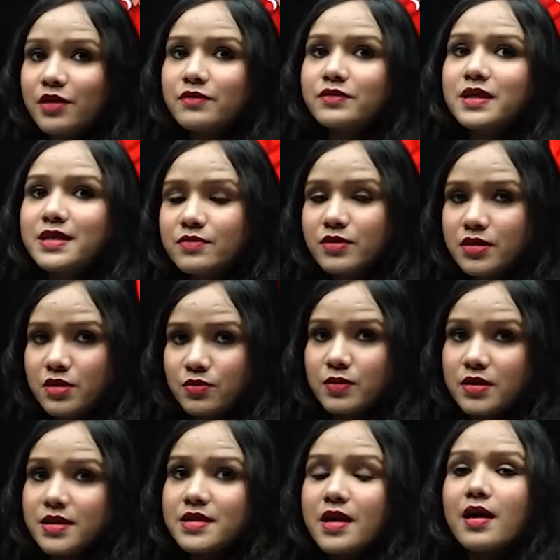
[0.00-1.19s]
of these
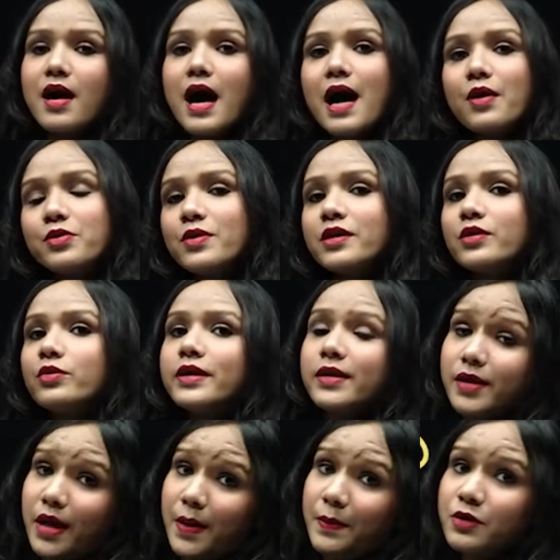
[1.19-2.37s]
words, how you are
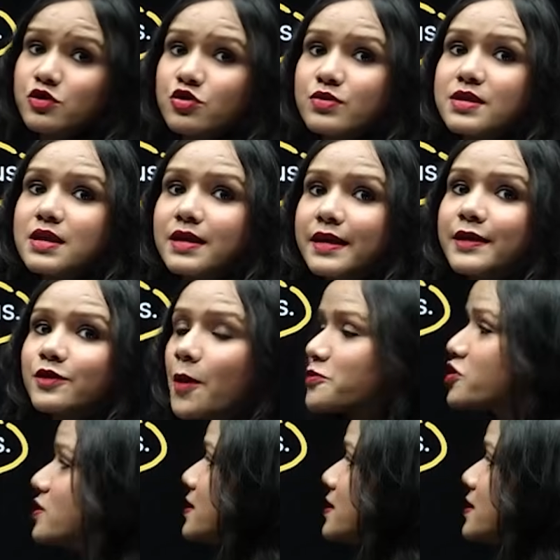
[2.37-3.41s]
able to choose the correct option